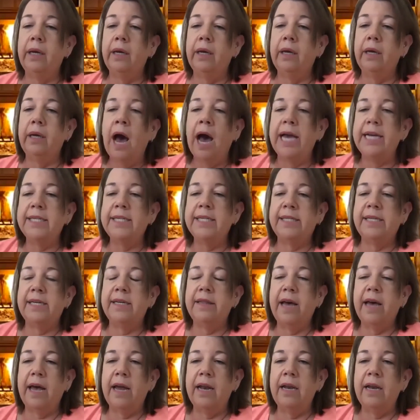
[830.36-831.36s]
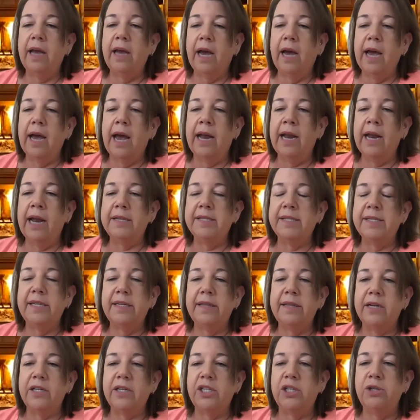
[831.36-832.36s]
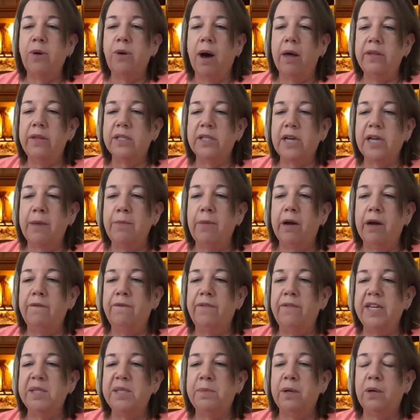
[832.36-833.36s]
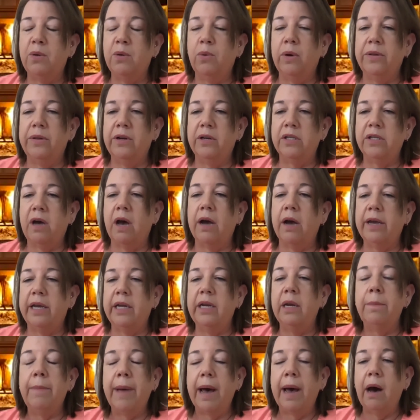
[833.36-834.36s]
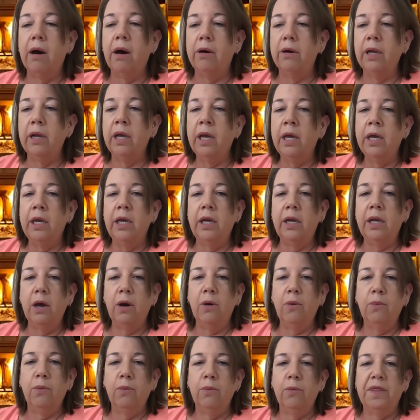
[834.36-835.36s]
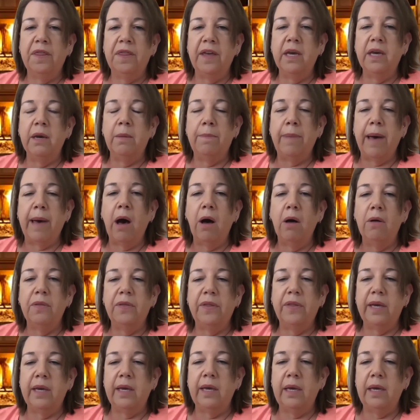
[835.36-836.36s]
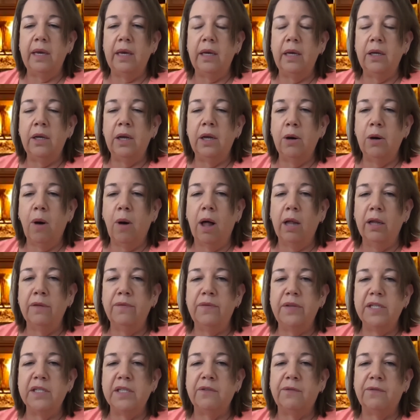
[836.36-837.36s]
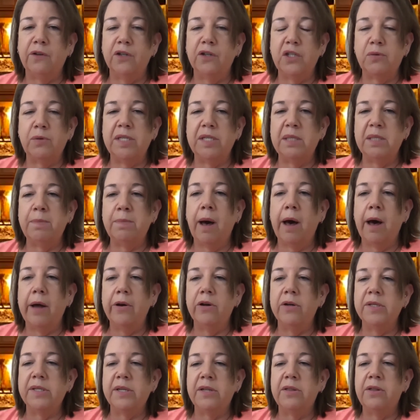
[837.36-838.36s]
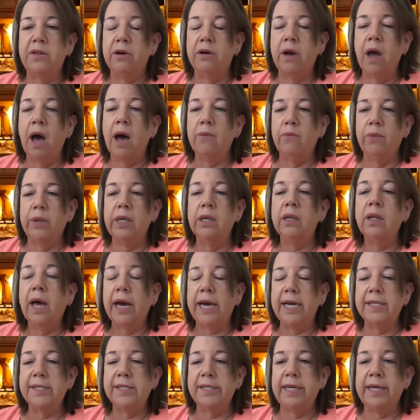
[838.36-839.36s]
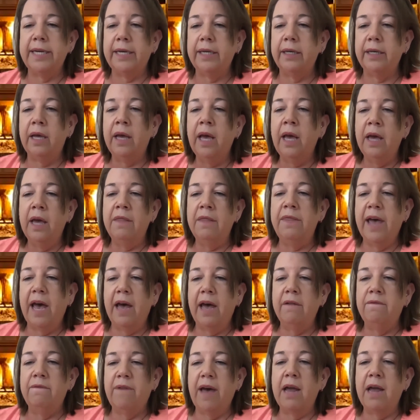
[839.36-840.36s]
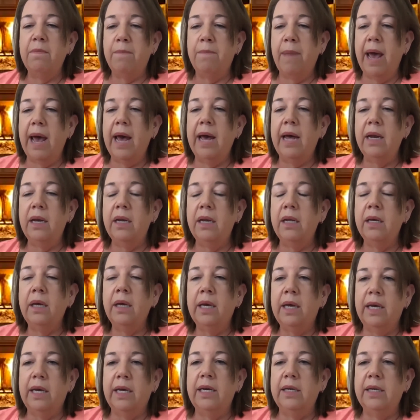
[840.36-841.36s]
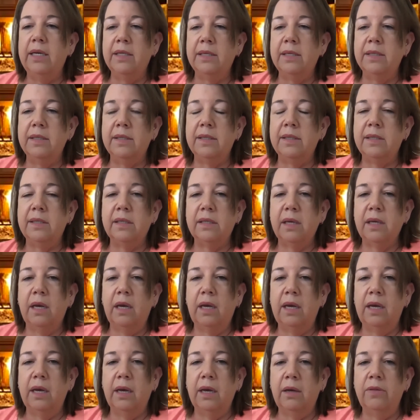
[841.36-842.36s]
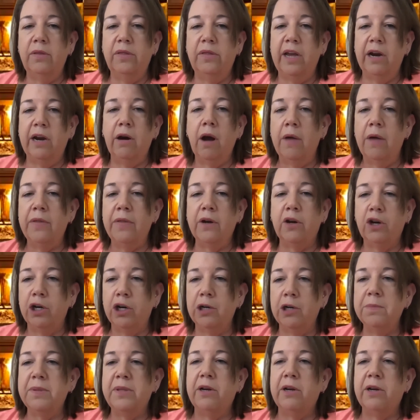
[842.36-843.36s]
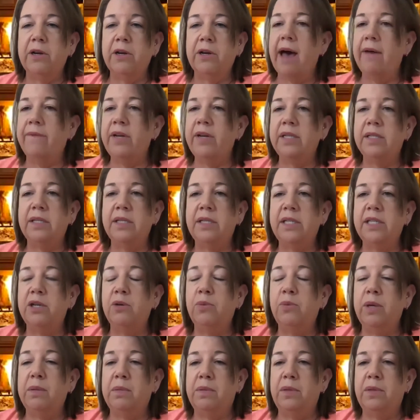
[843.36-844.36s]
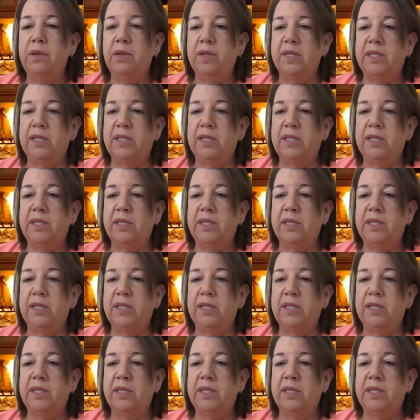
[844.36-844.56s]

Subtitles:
I see that, and I see that too all the time on Facebook, where they're talking about, you know, think about the, you know, all of these first responders, and they're not realizing that vet med is, they're on the curb, they're having to deal with still